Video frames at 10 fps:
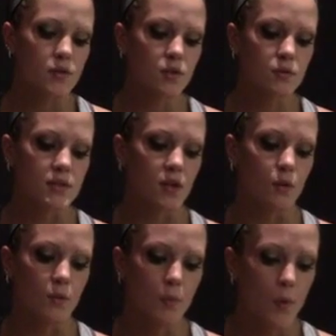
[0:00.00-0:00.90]
do you
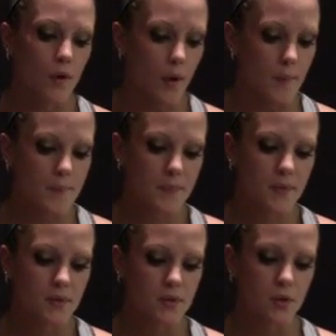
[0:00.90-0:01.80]
deal with boredom?
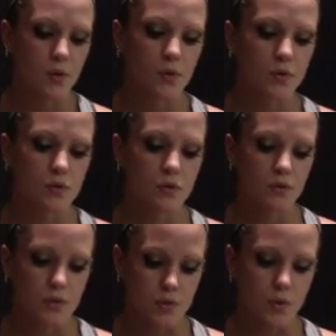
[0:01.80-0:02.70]
Do you
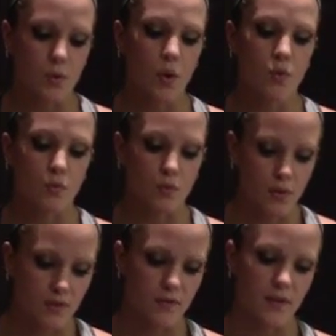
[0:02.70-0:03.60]
do
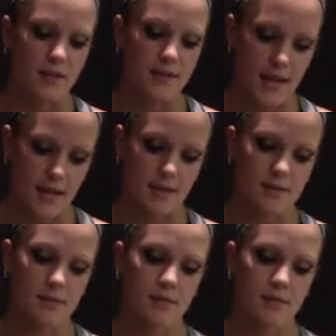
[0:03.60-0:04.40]
refeed days?